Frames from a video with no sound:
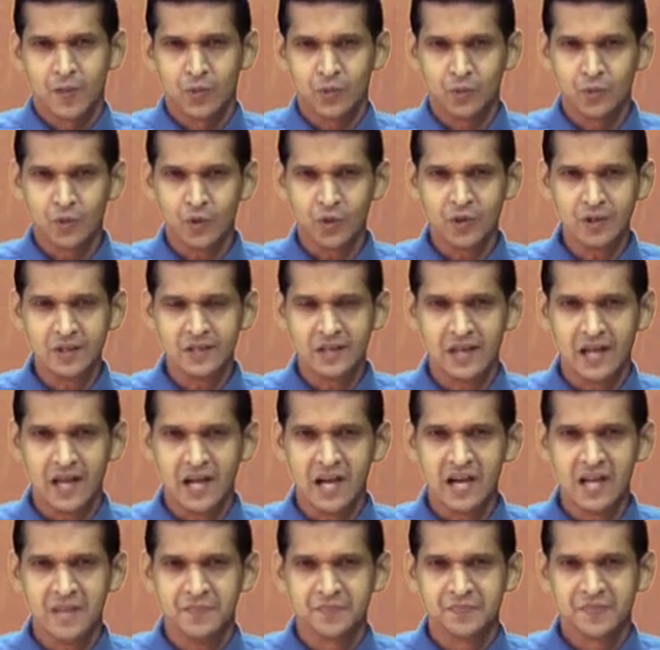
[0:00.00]
All
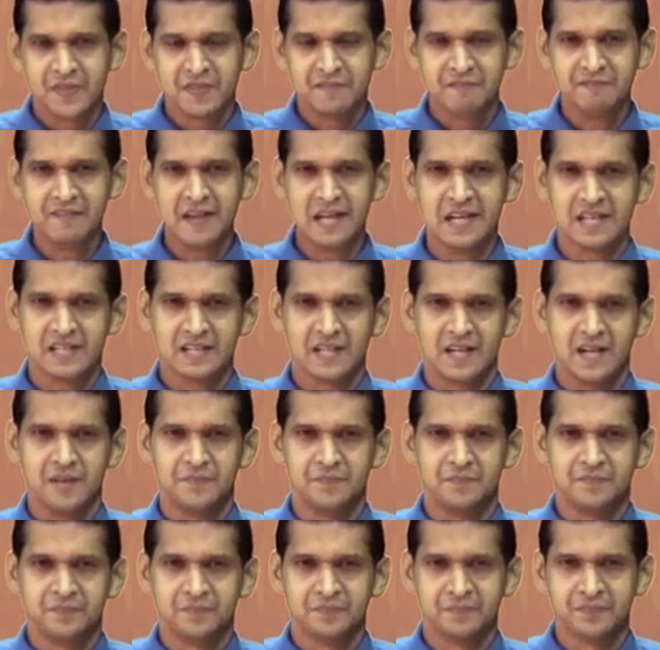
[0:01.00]
are welcome.
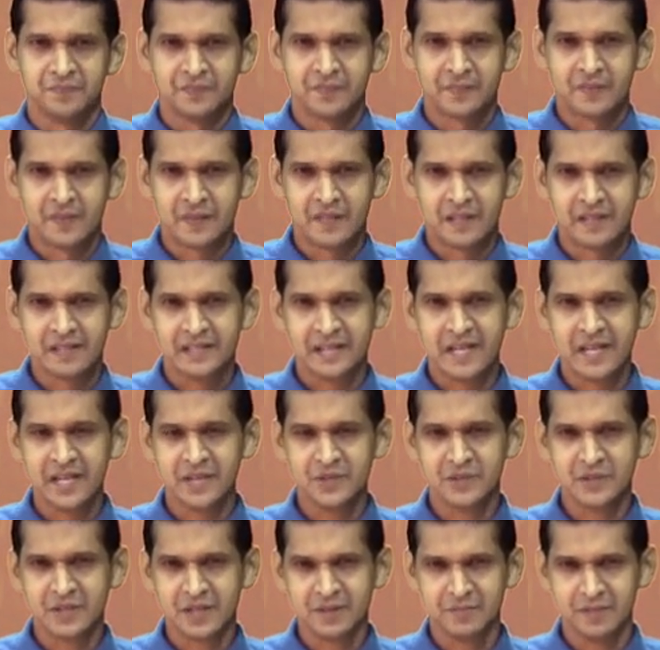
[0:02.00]
Can
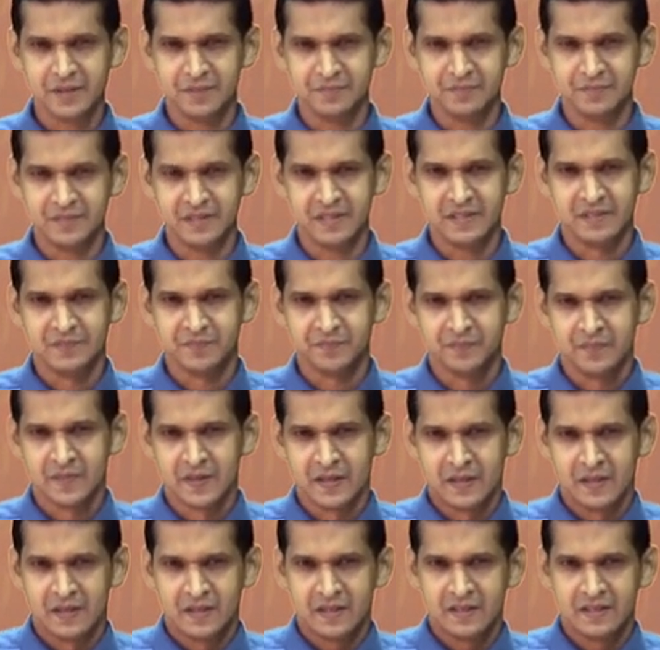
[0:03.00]
you remember?
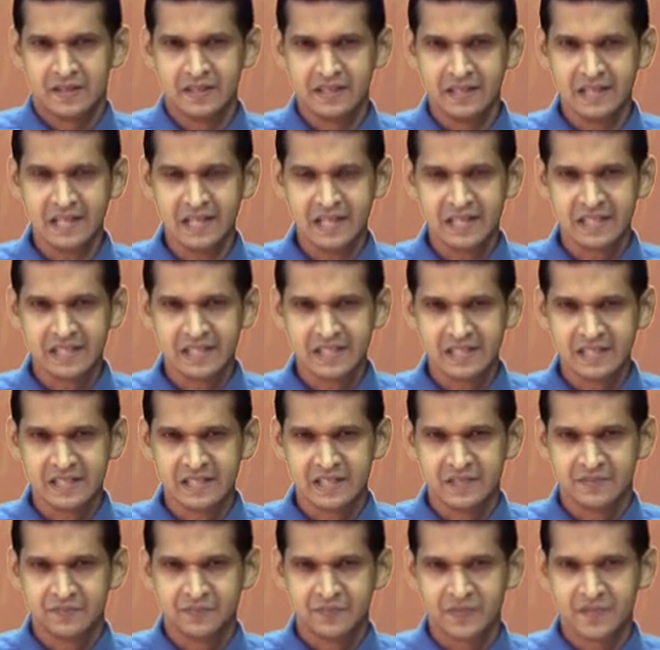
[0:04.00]

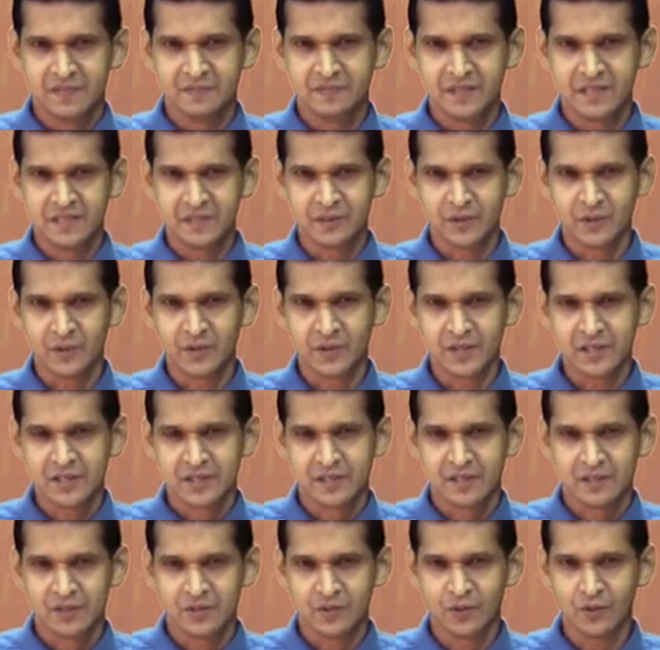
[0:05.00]
Earlier we wrote
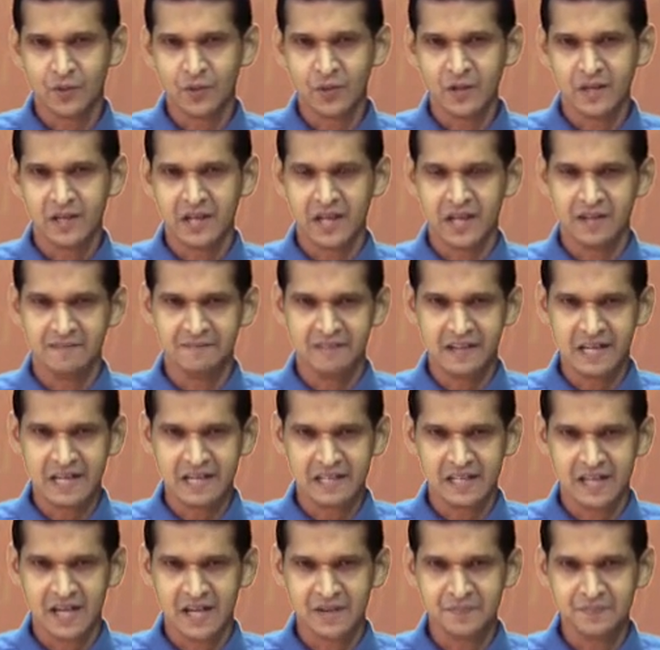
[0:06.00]
all are
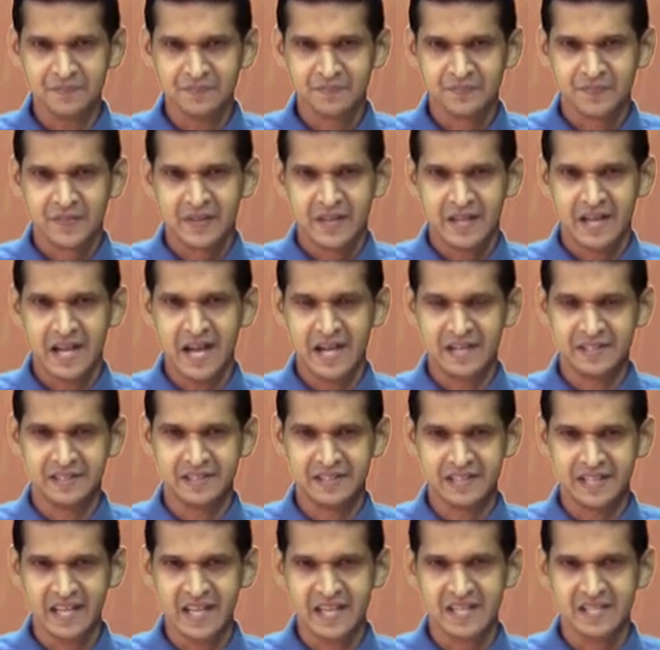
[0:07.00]
welcome at
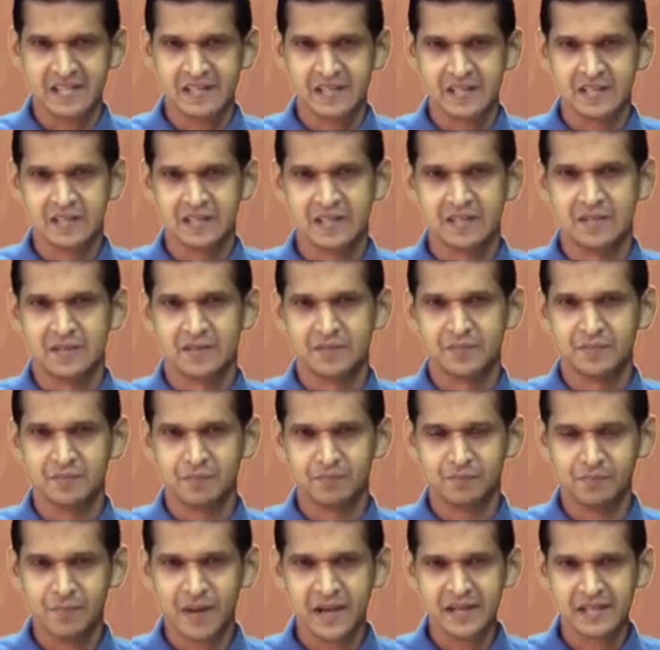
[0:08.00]
the end,
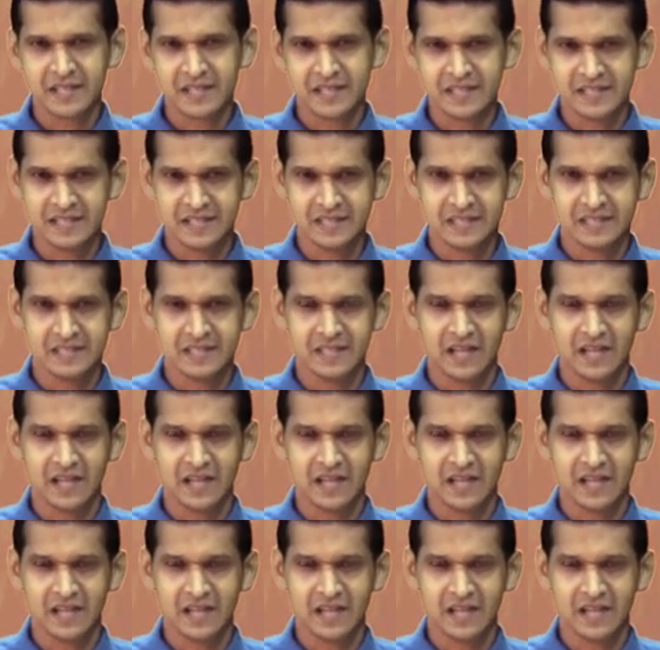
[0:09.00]
but here